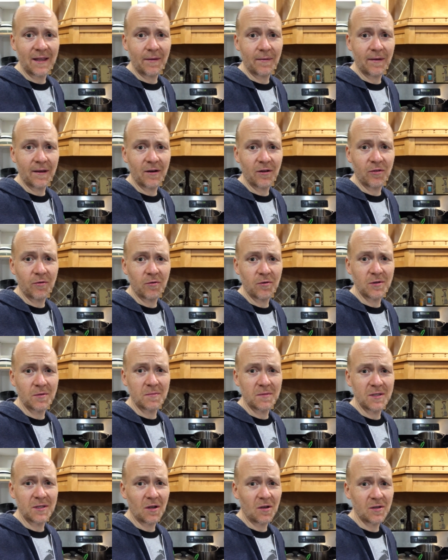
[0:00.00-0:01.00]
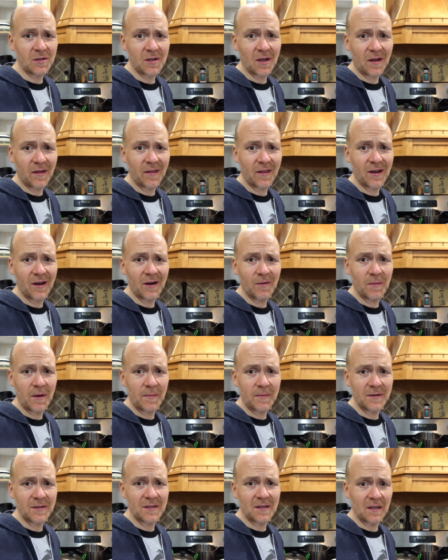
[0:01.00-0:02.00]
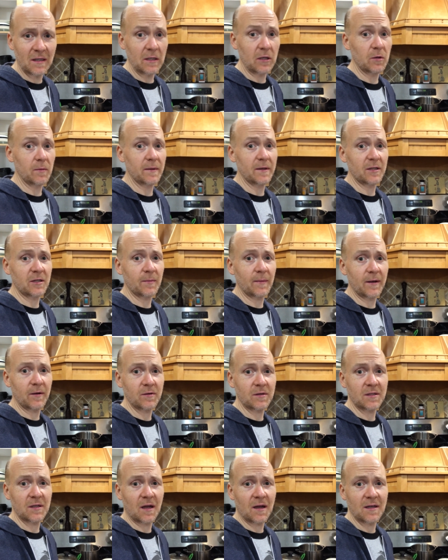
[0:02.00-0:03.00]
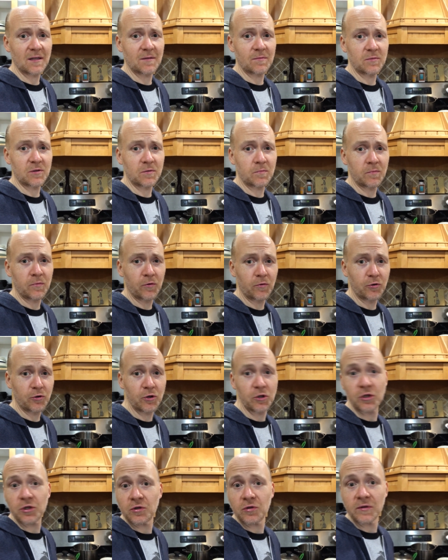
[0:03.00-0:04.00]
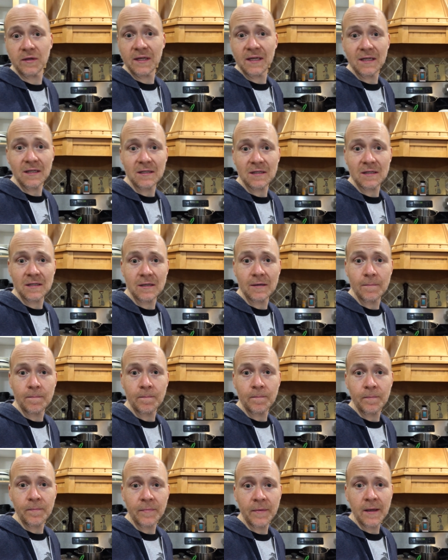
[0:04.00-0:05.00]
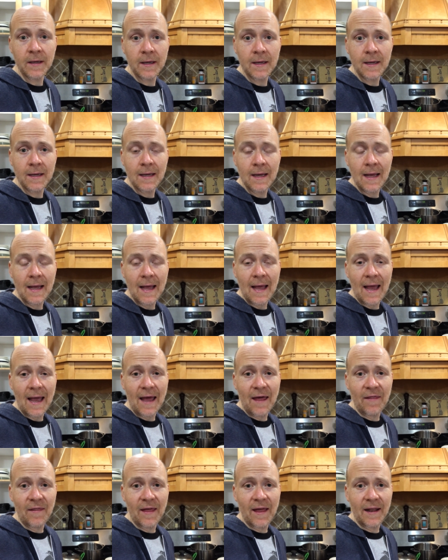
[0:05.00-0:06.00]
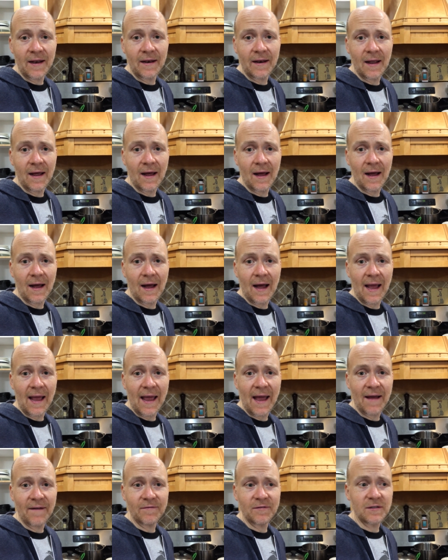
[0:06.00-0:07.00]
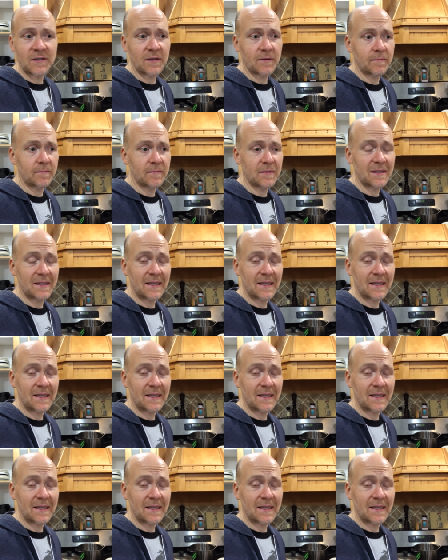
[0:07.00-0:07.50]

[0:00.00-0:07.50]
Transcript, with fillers: think I'm gonna throw some salsa on there, maybe just a little bit of tomato sauce, some nutritional yeast. And then I have some